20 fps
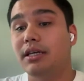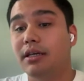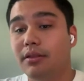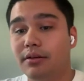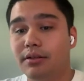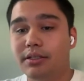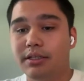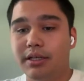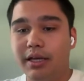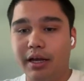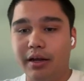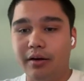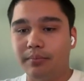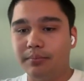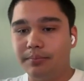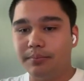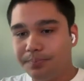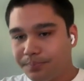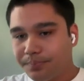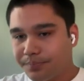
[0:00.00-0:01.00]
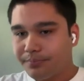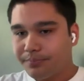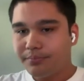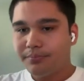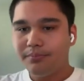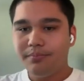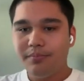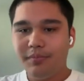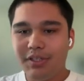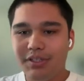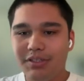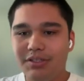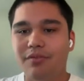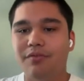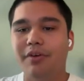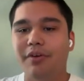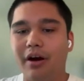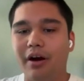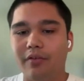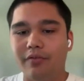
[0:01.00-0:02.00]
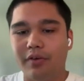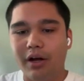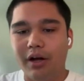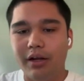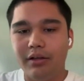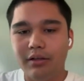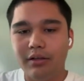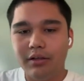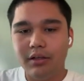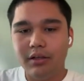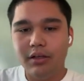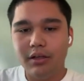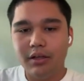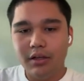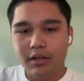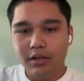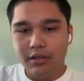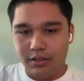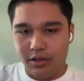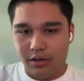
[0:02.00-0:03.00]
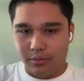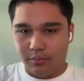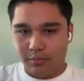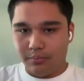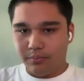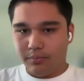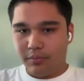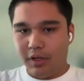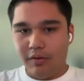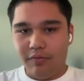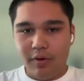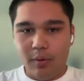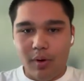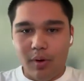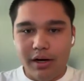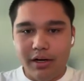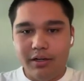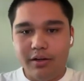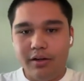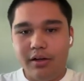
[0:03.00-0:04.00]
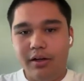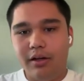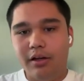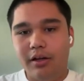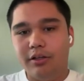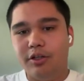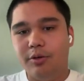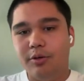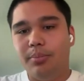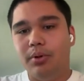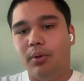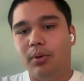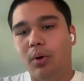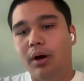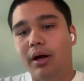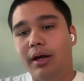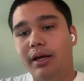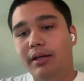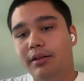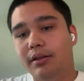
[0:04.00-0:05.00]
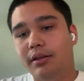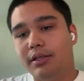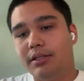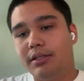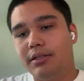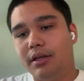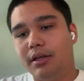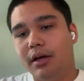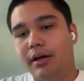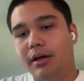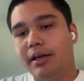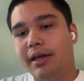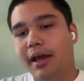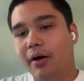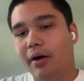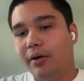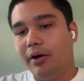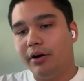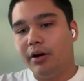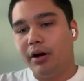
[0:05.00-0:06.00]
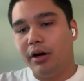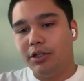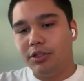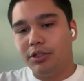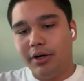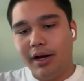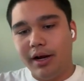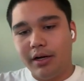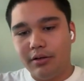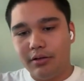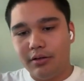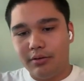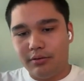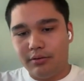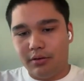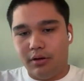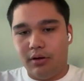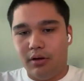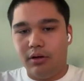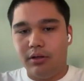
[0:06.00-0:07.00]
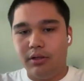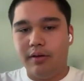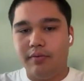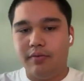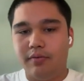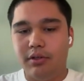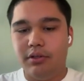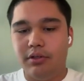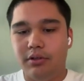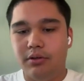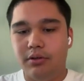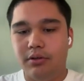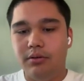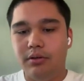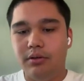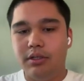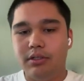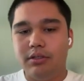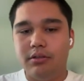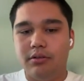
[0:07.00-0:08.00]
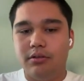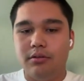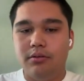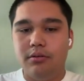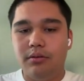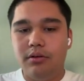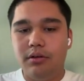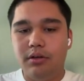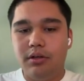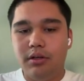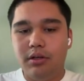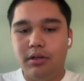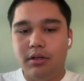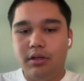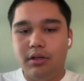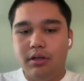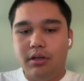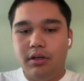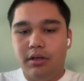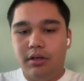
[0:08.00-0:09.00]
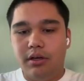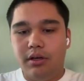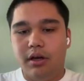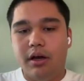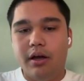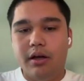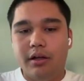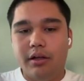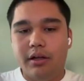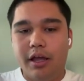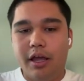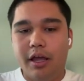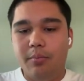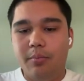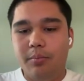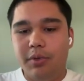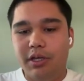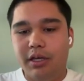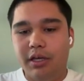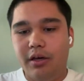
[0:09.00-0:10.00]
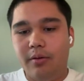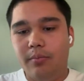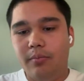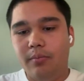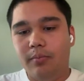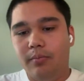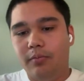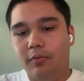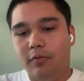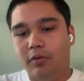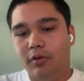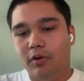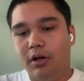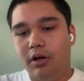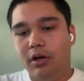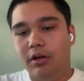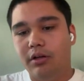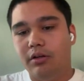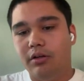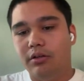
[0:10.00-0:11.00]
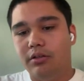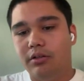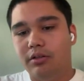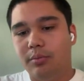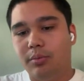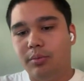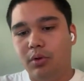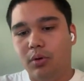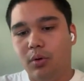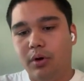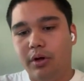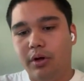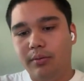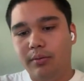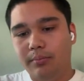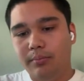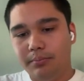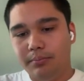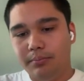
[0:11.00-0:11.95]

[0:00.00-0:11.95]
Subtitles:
Etherscan to verify. So if you wanted to deploy this counter contract, all you have to do is do npm run deploy.